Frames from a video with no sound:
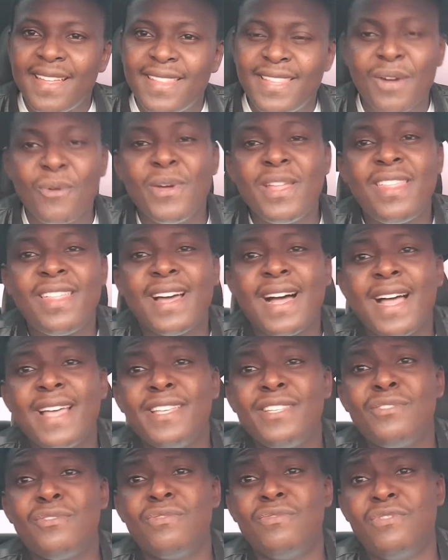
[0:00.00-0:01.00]
the weather
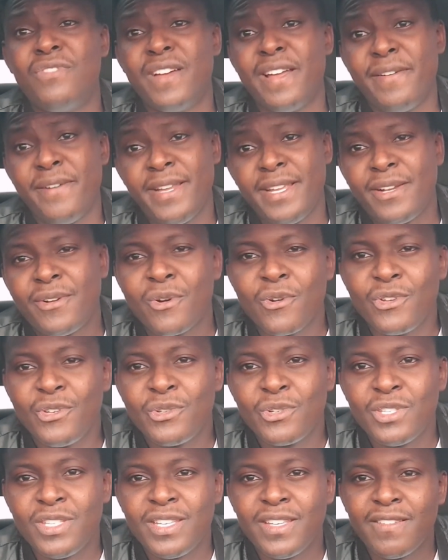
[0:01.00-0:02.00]
is very
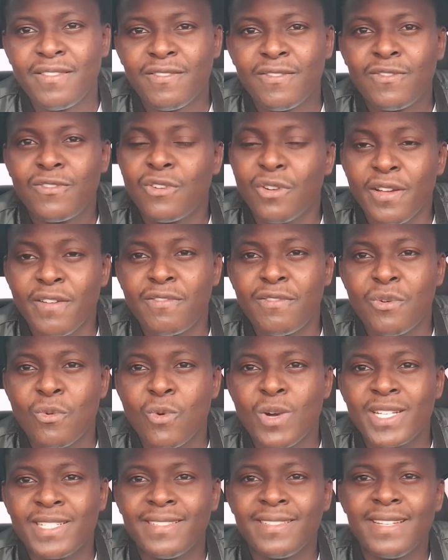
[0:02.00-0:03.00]
conducive for
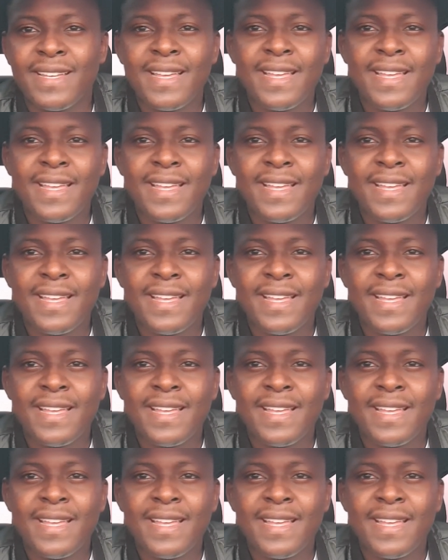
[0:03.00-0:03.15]
everyone.